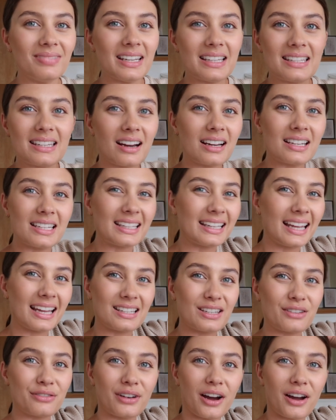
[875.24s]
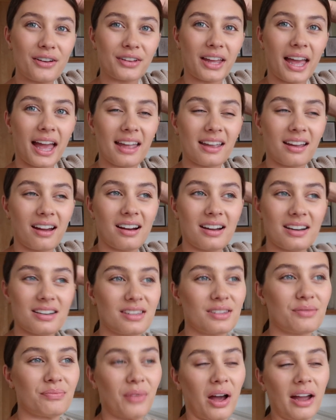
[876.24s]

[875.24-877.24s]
I didn't get to 5k, guys.